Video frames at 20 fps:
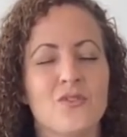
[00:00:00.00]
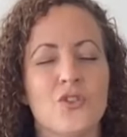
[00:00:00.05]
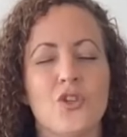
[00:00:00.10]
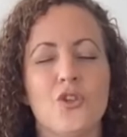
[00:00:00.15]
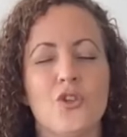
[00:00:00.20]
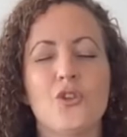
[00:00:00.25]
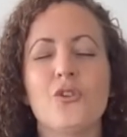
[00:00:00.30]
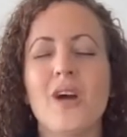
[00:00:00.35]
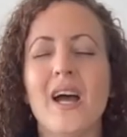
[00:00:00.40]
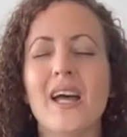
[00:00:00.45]

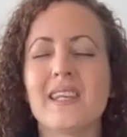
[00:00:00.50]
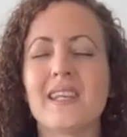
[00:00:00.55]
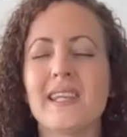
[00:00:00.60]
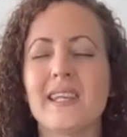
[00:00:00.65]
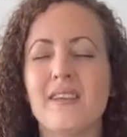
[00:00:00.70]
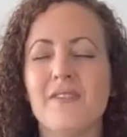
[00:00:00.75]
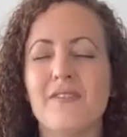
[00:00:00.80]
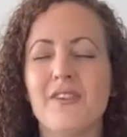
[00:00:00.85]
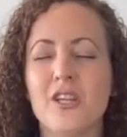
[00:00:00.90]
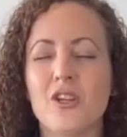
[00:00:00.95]
You are
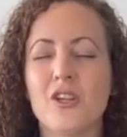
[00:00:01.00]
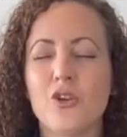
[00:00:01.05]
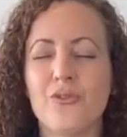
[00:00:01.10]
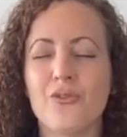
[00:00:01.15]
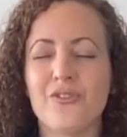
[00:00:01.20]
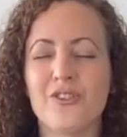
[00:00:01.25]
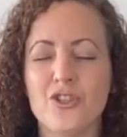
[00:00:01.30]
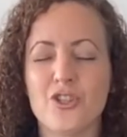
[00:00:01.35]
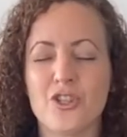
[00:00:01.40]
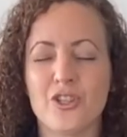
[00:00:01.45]
living your
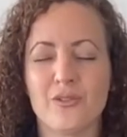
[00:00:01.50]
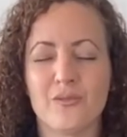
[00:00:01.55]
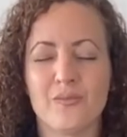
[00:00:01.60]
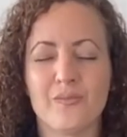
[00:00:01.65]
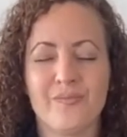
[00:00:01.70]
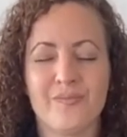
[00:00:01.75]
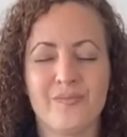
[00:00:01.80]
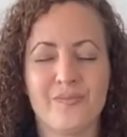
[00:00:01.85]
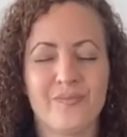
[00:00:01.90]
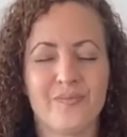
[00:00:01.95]
vision.
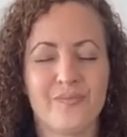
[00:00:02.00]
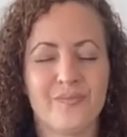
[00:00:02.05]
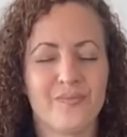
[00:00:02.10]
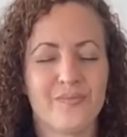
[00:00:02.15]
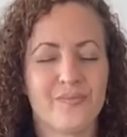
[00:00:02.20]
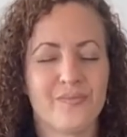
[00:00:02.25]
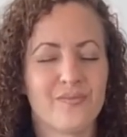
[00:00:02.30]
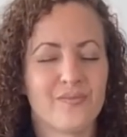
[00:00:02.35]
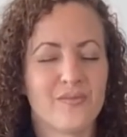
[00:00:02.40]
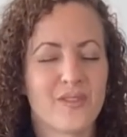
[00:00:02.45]

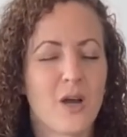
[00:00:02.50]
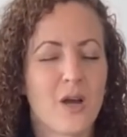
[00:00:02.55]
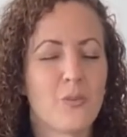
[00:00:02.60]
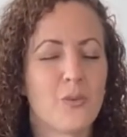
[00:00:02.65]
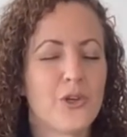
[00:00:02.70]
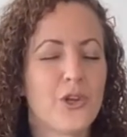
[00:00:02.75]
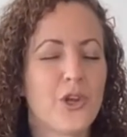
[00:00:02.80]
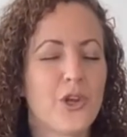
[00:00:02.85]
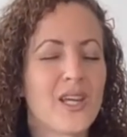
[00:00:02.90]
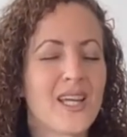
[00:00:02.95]
I
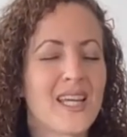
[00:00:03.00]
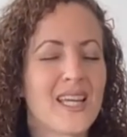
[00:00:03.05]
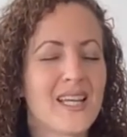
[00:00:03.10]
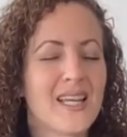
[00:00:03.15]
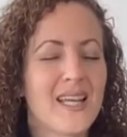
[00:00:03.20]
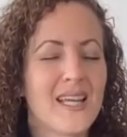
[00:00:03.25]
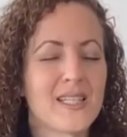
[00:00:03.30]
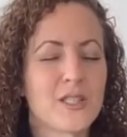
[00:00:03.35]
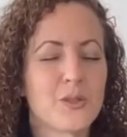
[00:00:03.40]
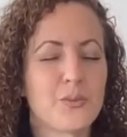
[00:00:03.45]
want you to
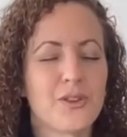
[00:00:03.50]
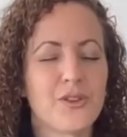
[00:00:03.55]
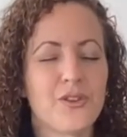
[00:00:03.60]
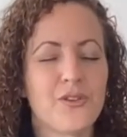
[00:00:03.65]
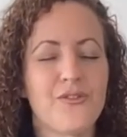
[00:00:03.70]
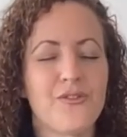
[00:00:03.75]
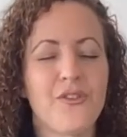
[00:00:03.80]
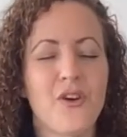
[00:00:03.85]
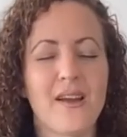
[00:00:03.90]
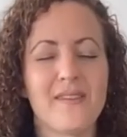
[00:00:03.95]
connect with the
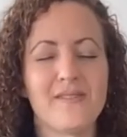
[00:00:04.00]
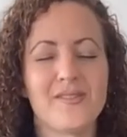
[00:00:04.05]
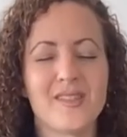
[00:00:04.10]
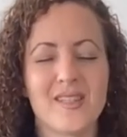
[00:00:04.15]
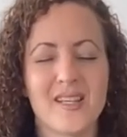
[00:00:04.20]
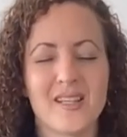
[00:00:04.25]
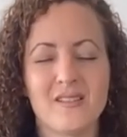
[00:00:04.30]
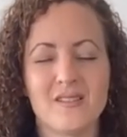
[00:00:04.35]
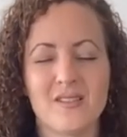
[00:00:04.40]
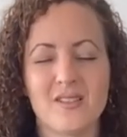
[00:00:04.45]
five
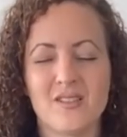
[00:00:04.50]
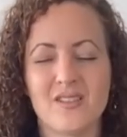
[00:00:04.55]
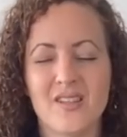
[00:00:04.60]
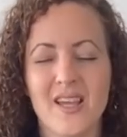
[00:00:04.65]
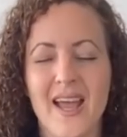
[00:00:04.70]
senses.